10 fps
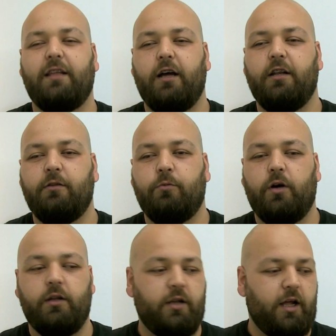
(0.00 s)
Island
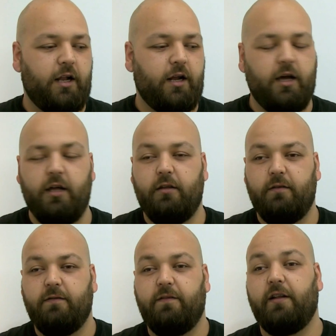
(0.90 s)
one and I
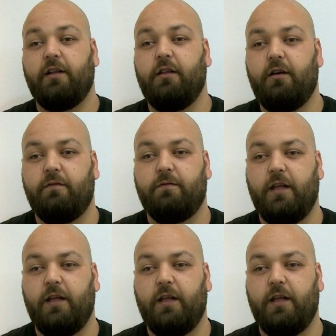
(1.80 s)
fell in love.